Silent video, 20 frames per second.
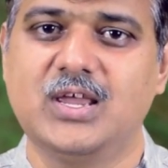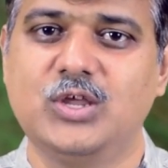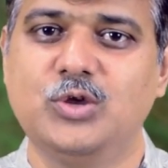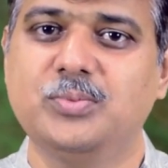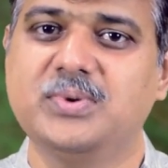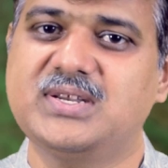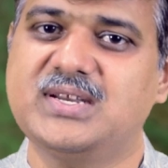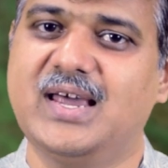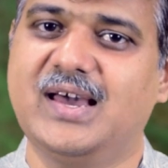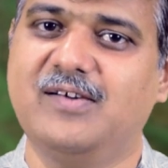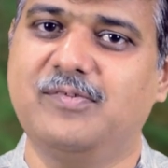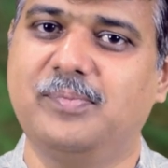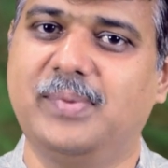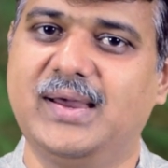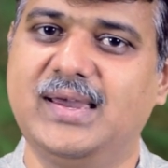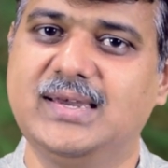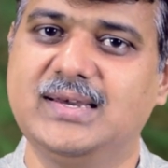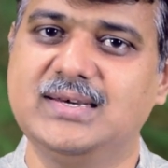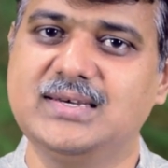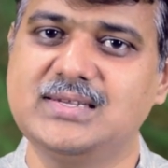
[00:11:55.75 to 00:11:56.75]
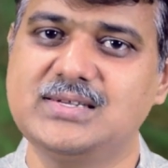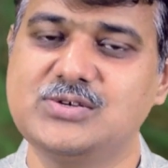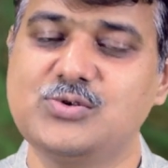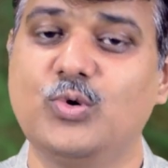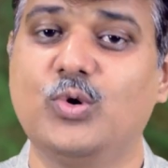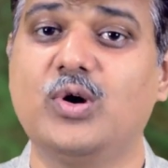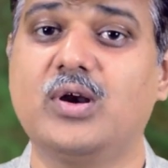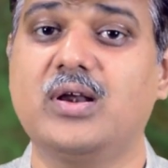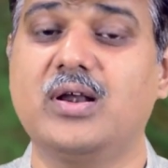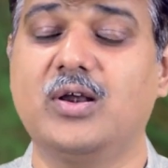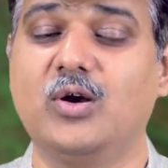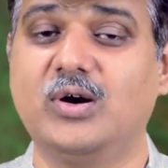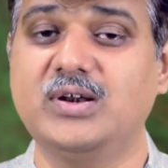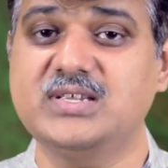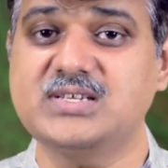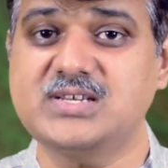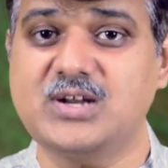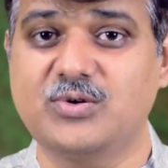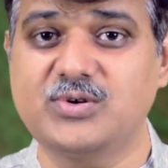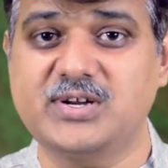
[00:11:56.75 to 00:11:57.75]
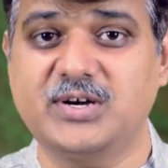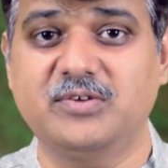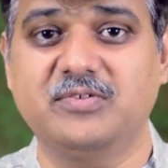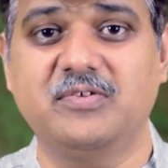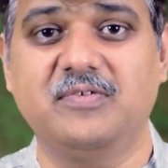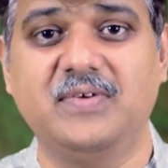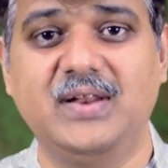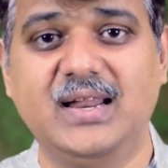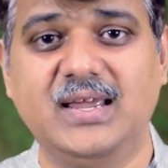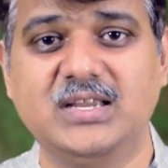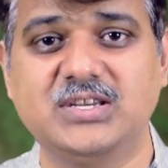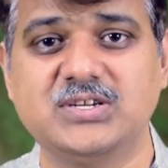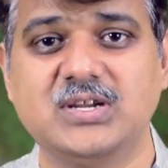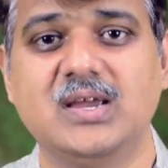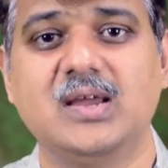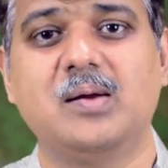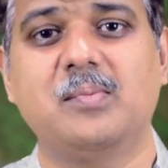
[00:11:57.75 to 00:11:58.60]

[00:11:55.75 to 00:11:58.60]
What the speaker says: You must have buyers who are not just outside the village,